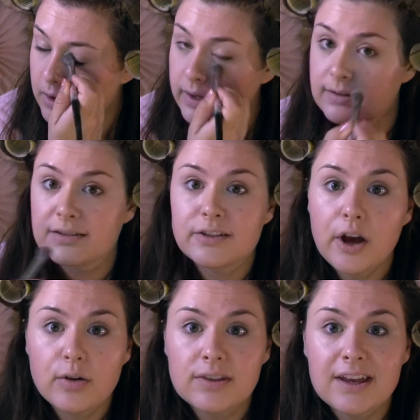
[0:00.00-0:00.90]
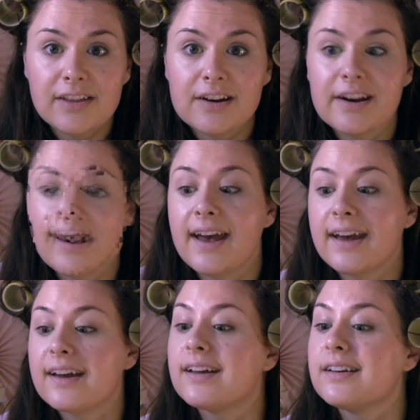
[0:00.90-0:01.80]
It snowed the other
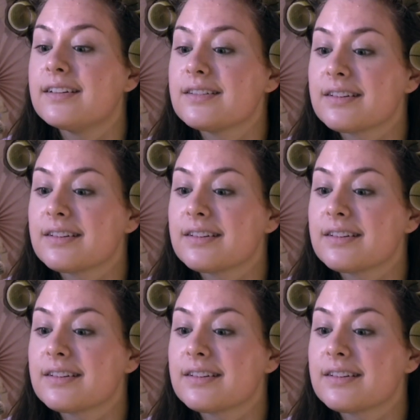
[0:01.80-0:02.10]
day, and it's